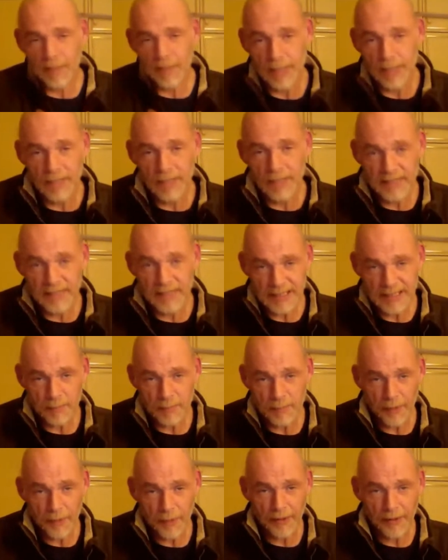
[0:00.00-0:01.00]
living
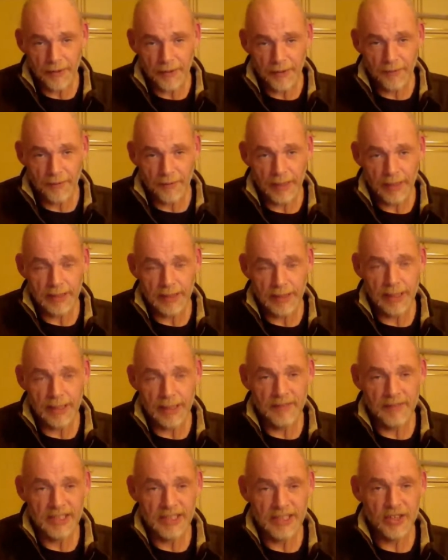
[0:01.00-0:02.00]
spirit, right? The
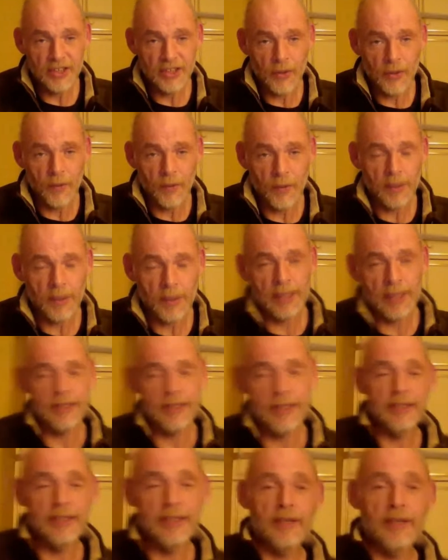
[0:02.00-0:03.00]
living soul.
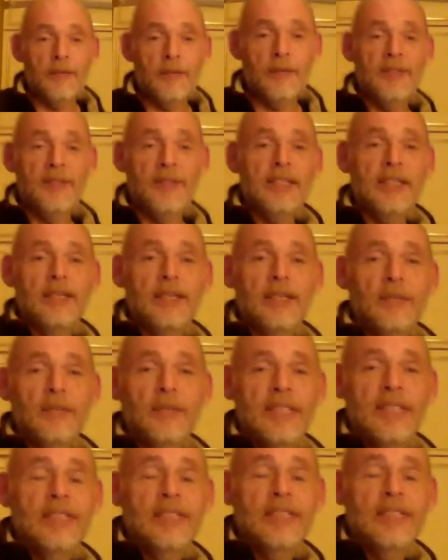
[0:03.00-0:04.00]
And within what
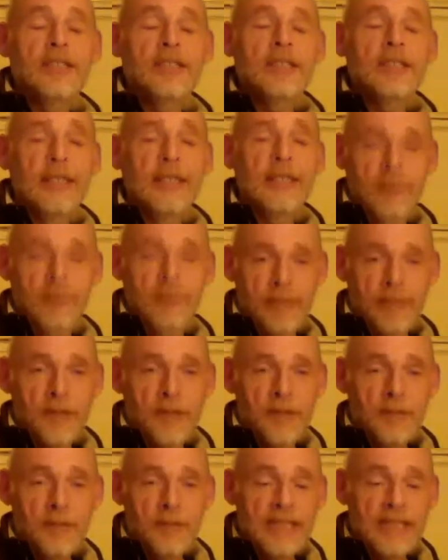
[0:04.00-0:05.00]
I'm going
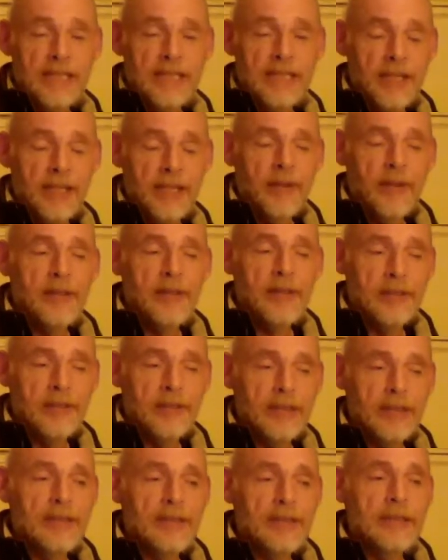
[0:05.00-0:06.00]
to present here,
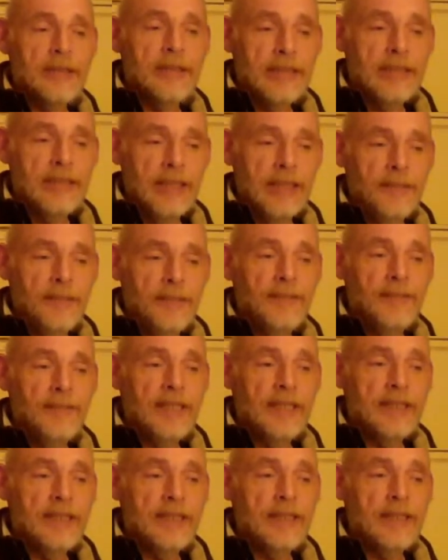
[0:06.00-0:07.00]
yeah,
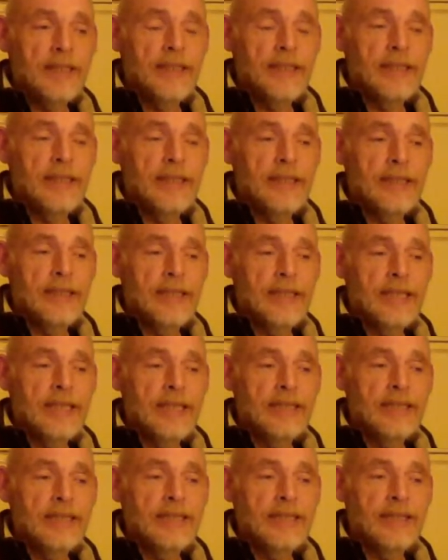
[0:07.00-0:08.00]
it
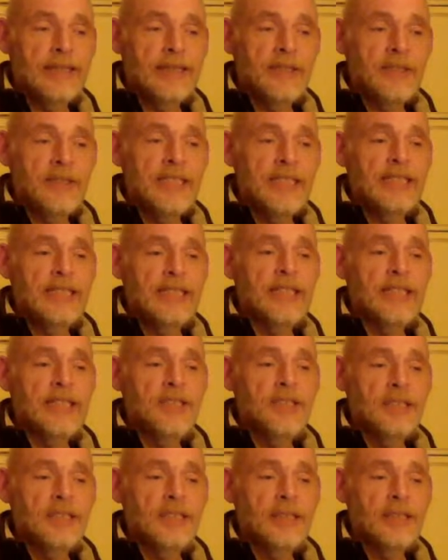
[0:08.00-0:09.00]
gets to certain
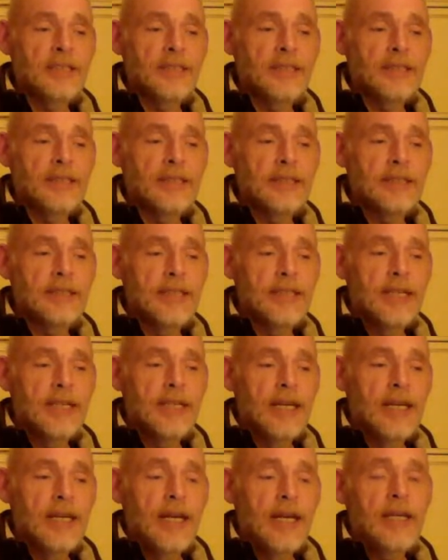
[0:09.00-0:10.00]
distinctions.
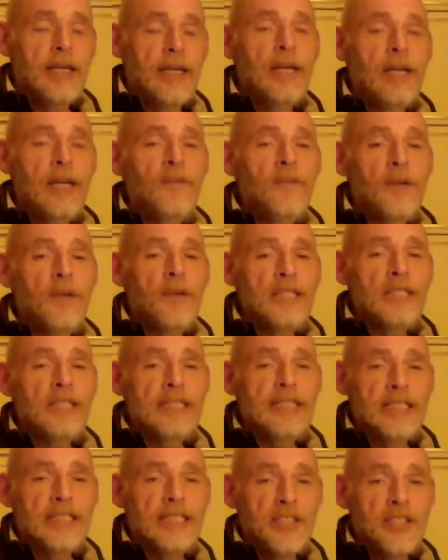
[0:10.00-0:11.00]
And I look forward to
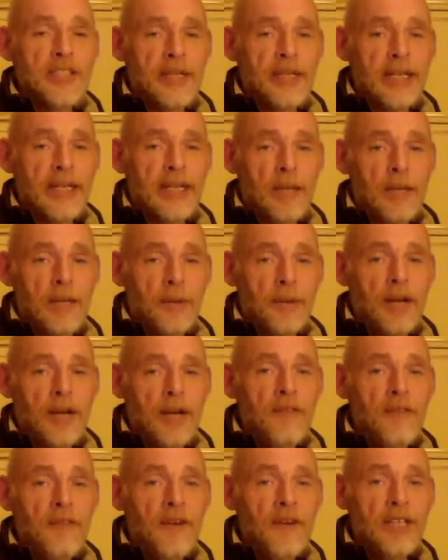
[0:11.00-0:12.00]
listening to it again. I'll put it on
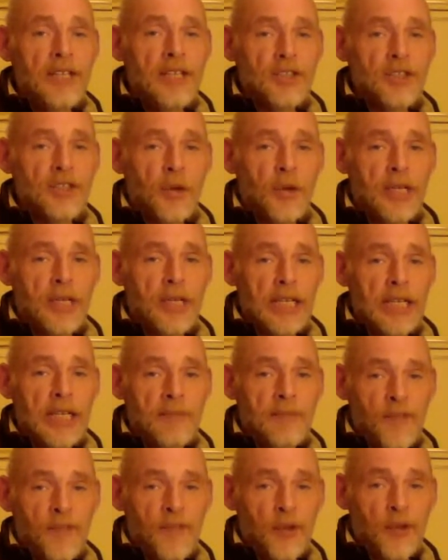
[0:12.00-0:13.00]
fairly shortly, even
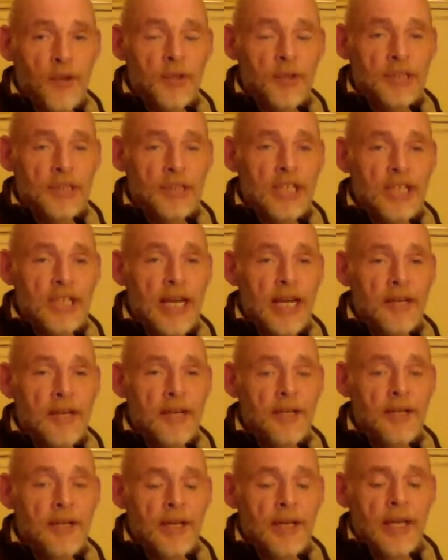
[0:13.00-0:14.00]
before I go to chat.
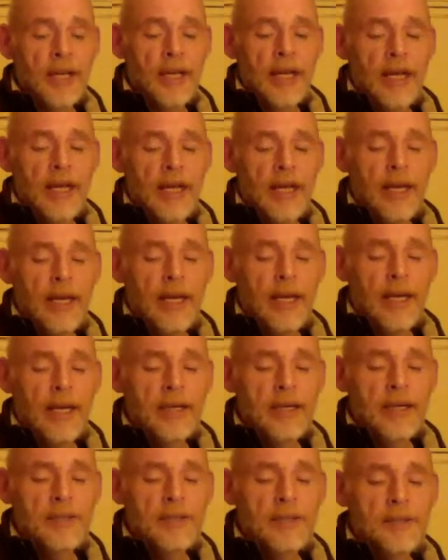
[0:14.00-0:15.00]

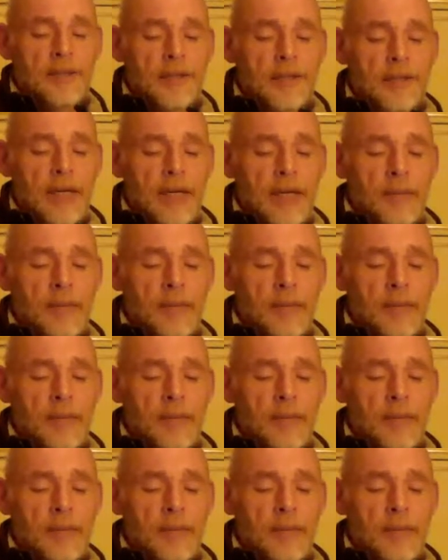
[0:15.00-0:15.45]
And because